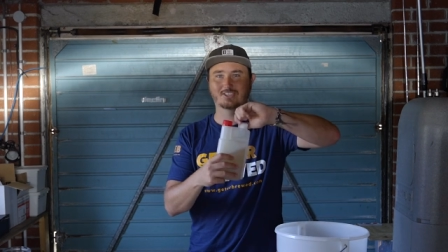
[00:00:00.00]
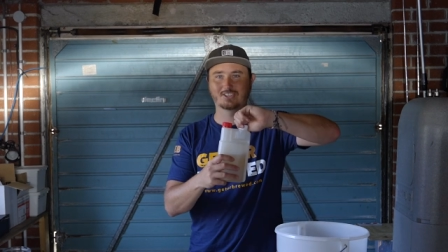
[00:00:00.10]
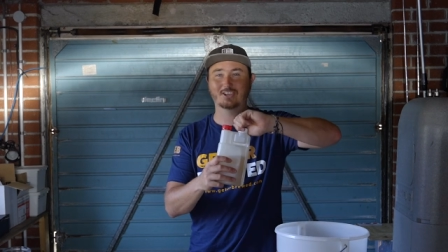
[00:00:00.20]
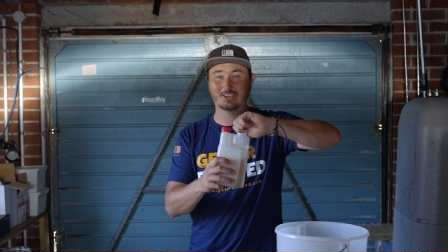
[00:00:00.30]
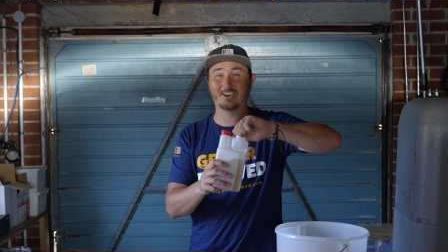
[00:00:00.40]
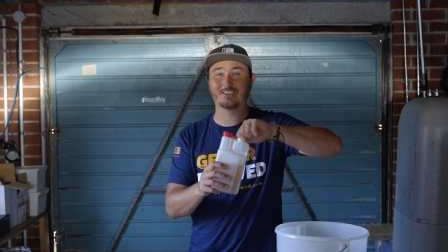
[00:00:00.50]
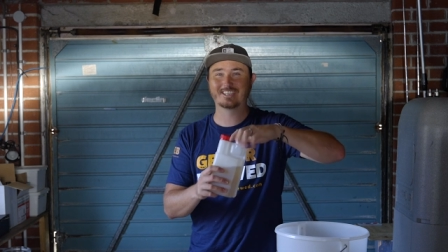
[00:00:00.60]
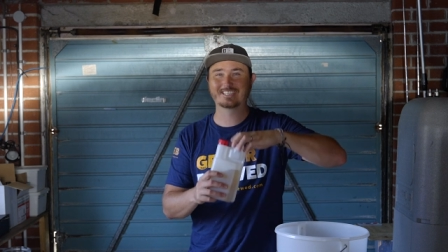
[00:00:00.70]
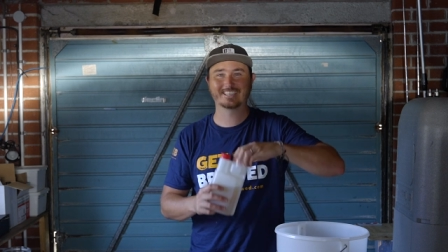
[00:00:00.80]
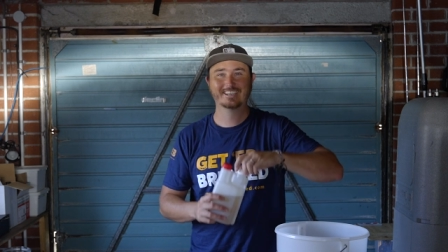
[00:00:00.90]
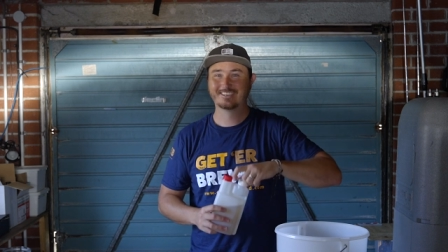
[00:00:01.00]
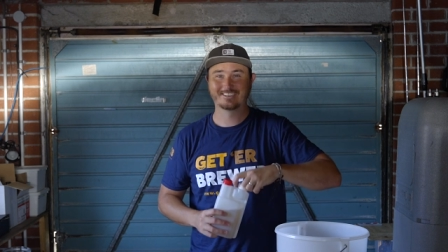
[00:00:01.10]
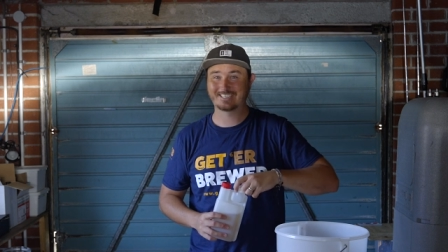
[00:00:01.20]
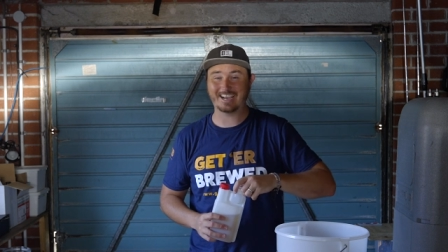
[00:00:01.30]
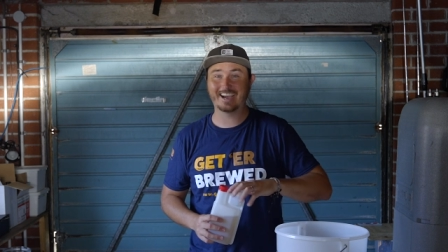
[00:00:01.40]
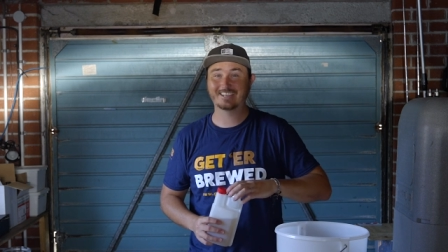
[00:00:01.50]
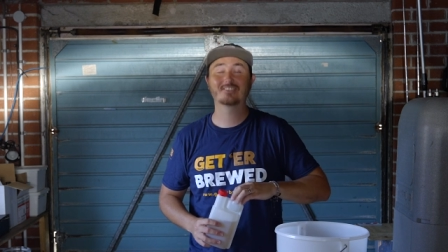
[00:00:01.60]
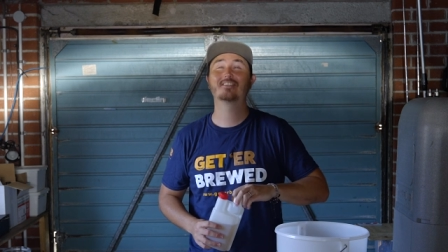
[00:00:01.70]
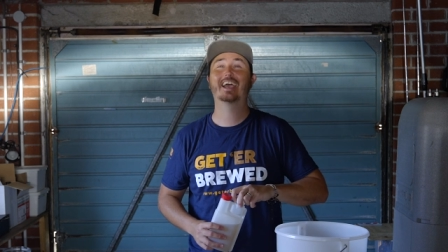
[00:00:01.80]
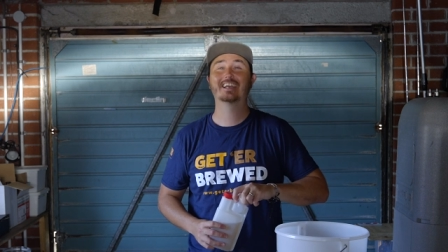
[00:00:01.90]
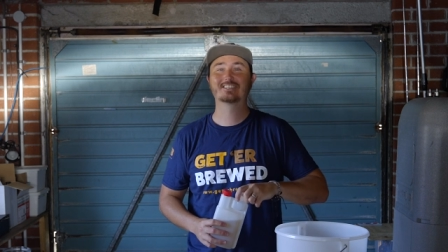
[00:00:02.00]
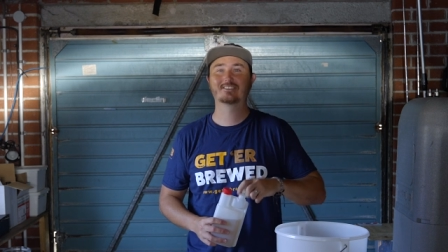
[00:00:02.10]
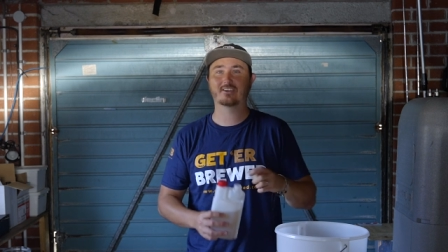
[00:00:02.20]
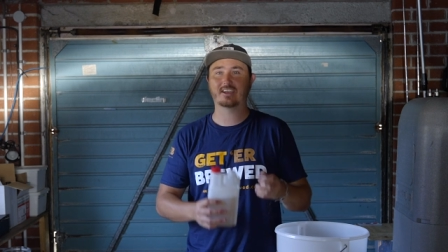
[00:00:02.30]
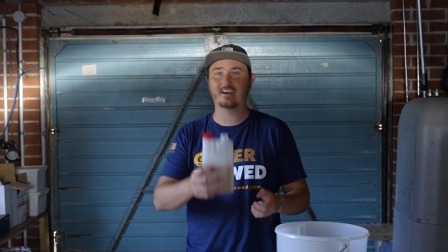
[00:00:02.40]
just so you know this, because I it took me ages to work